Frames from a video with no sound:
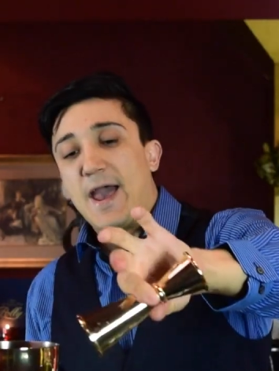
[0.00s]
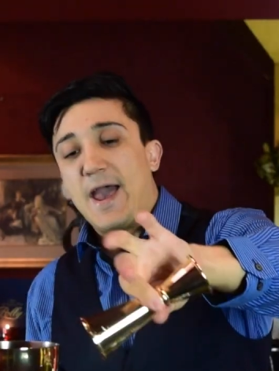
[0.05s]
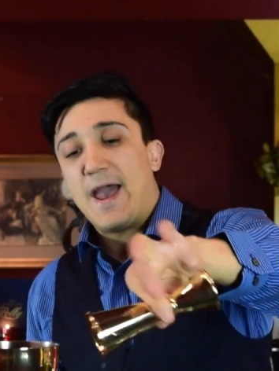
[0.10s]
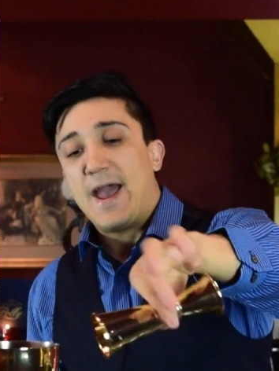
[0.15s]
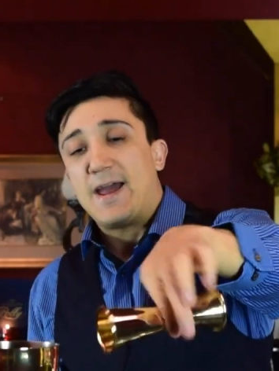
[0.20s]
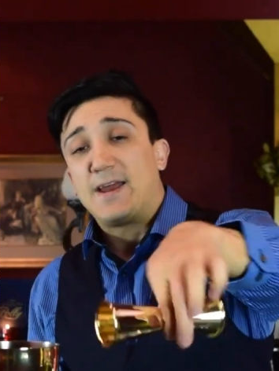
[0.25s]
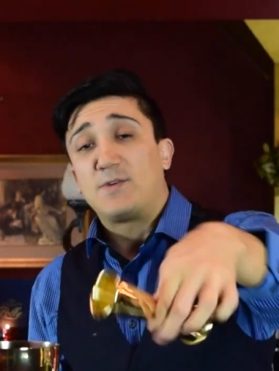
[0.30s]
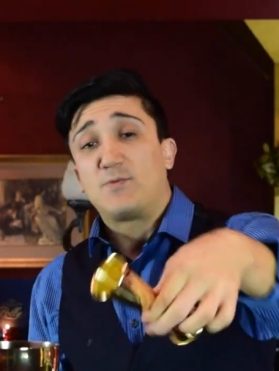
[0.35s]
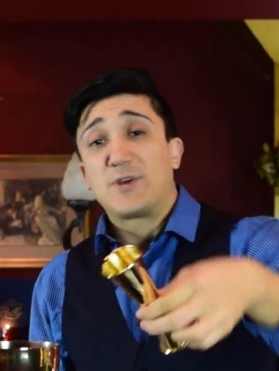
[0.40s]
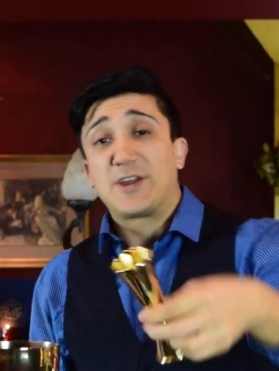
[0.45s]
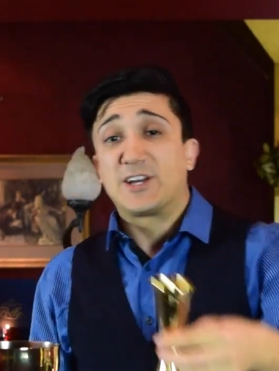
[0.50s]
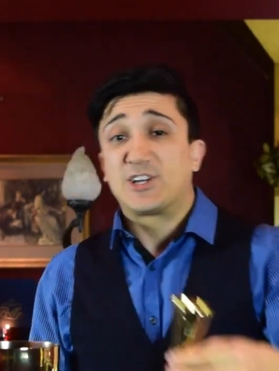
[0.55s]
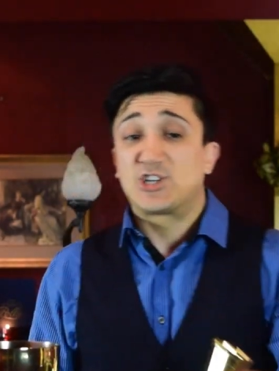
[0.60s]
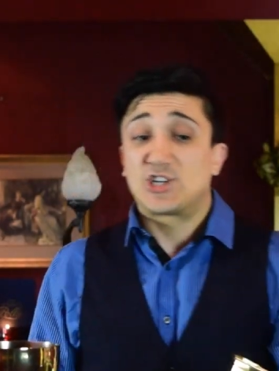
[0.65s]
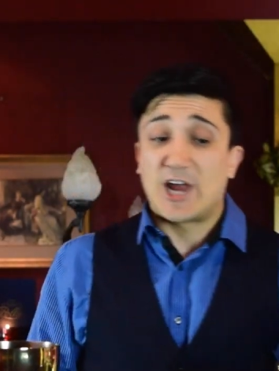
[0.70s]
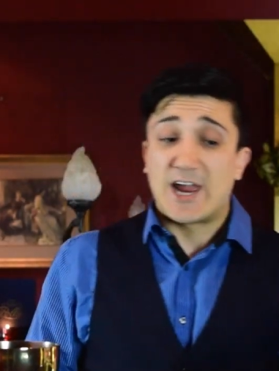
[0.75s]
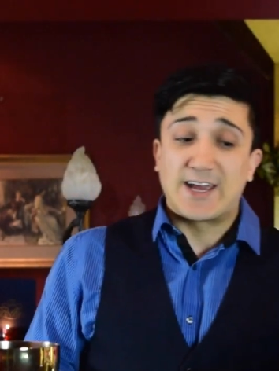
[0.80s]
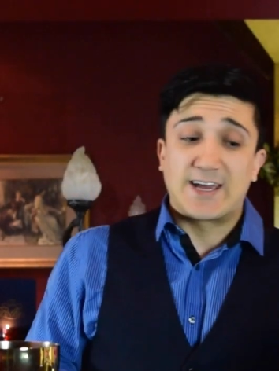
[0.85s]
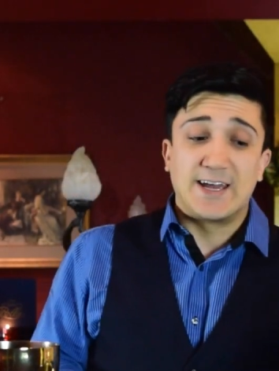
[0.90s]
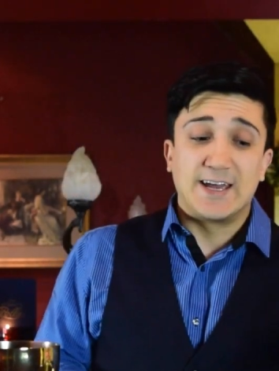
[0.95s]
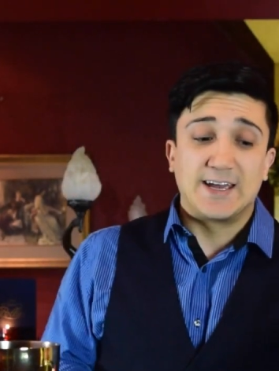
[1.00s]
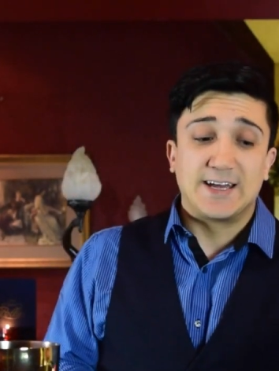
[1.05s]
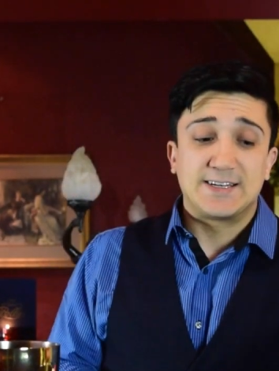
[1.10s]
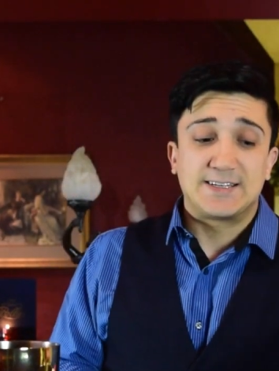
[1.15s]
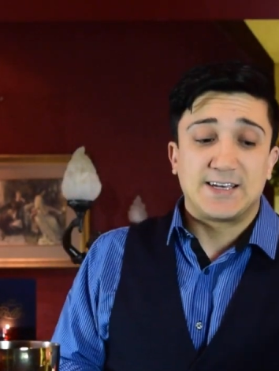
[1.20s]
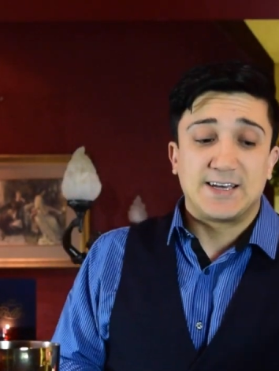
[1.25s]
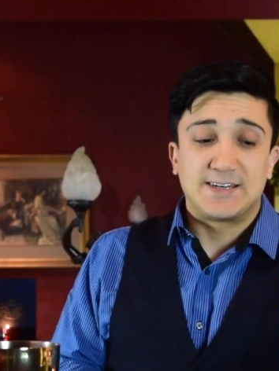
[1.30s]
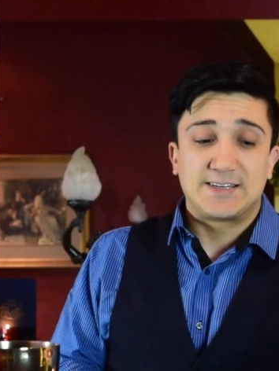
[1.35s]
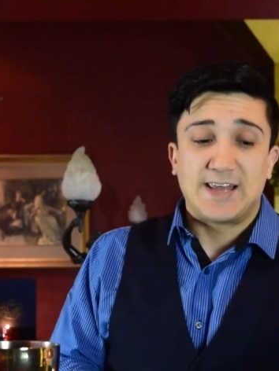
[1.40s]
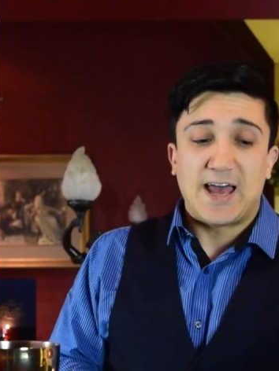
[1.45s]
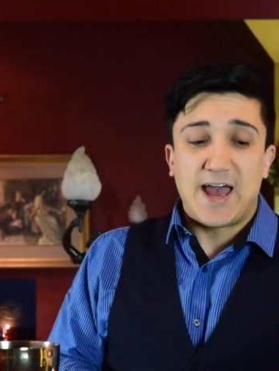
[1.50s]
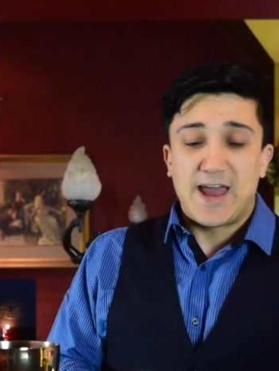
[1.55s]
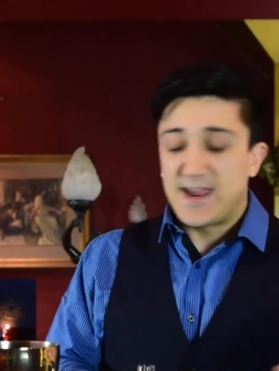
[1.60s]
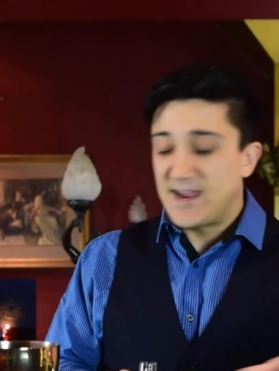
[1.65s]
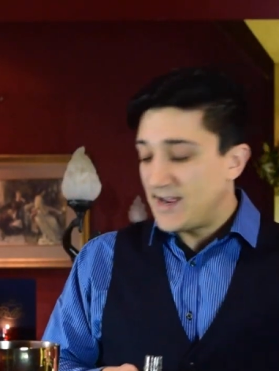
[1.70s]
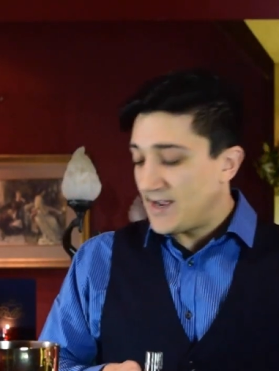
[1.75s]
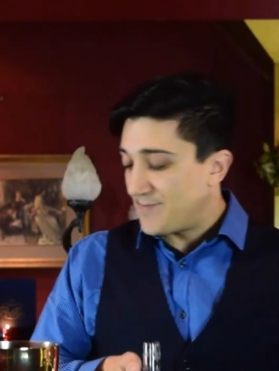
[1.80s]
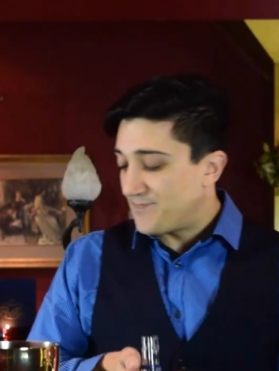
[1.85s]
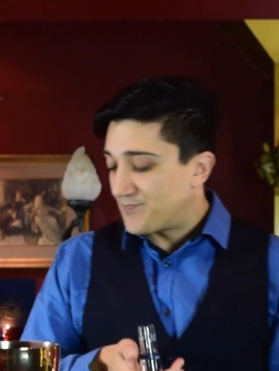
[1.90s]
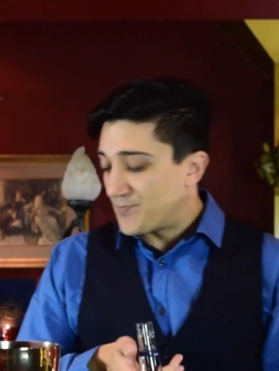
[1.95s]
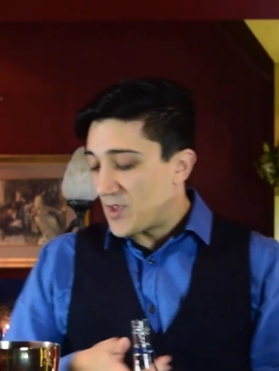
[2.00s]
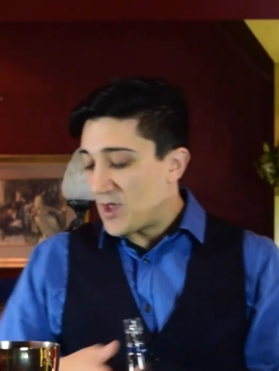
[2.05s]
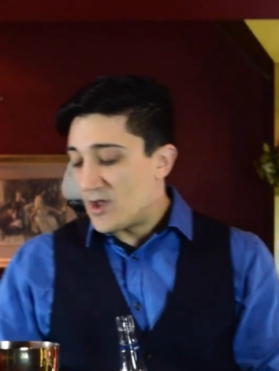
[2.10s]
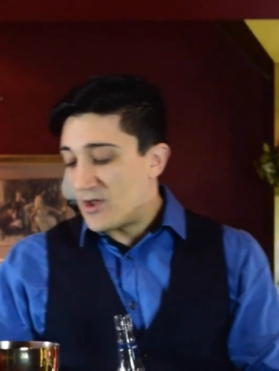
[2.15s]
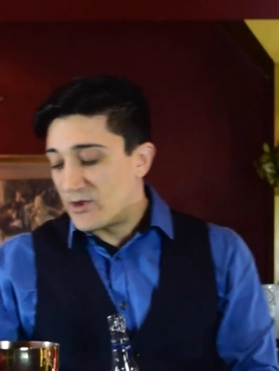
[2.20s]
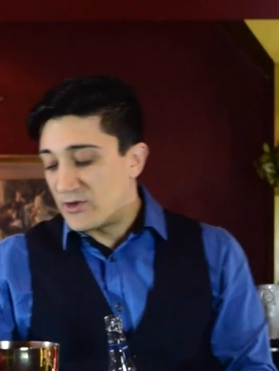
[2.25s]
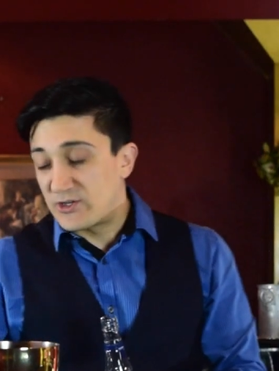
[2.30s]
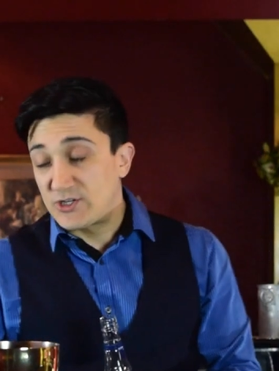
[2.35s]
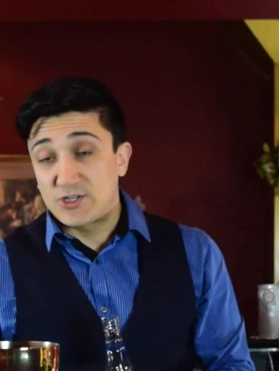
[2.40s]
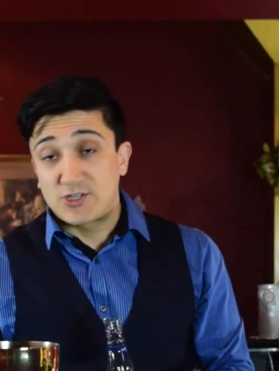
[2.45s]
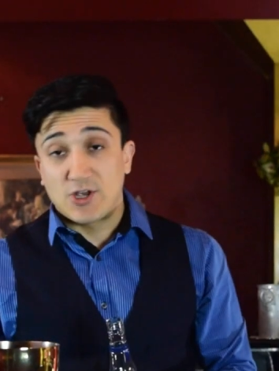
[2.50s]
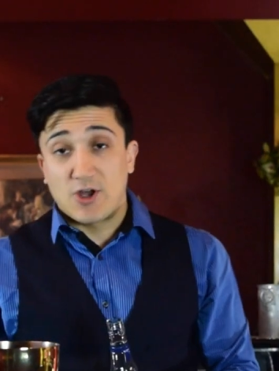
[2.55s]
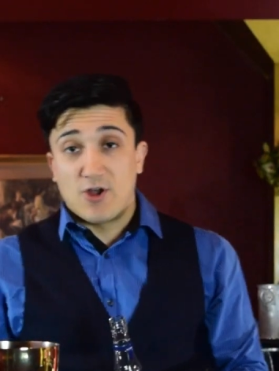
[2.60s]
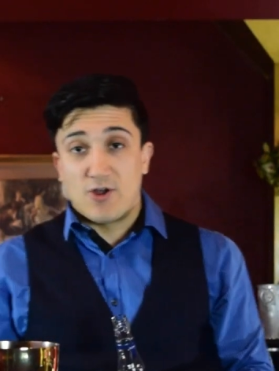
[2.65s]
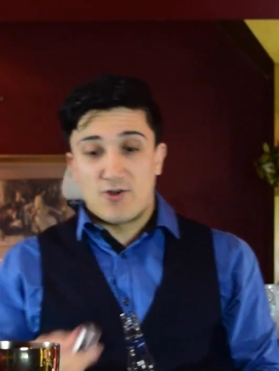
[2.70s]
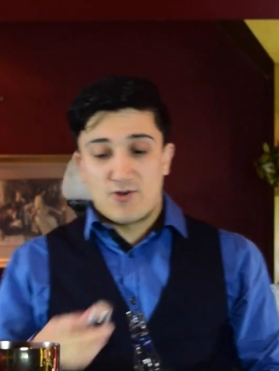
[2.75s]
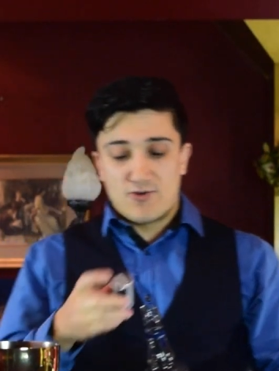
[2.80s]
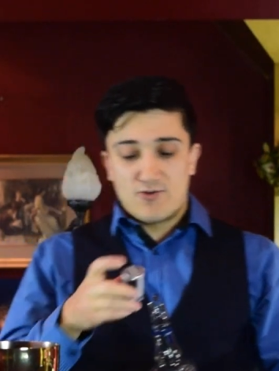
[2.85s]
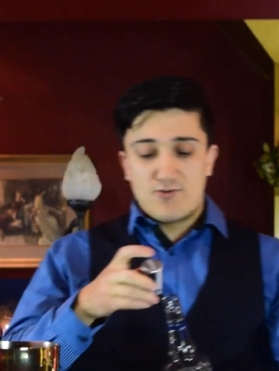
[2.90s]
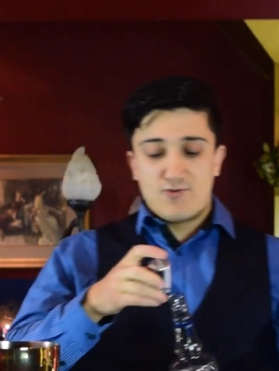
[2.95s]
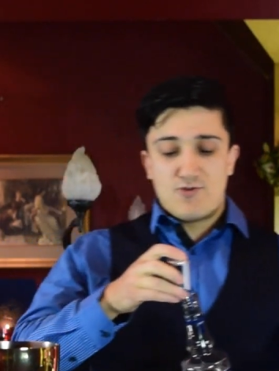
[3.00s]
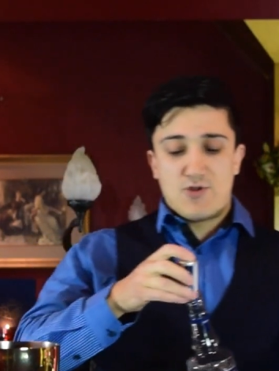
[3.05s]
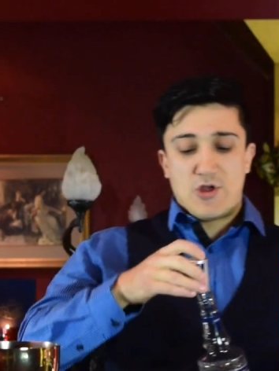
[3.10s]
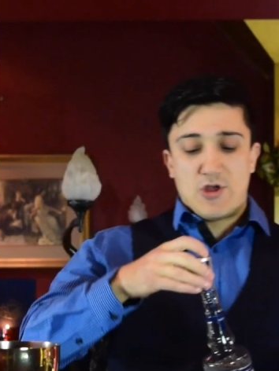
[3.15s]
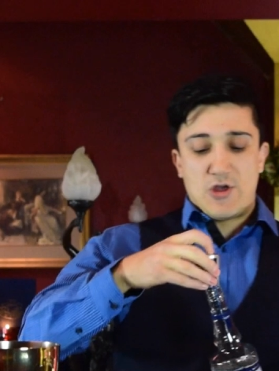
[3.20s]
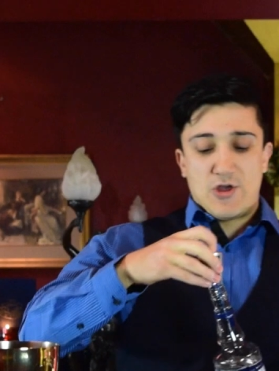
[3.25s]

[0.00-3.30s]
And we are shaking it today. So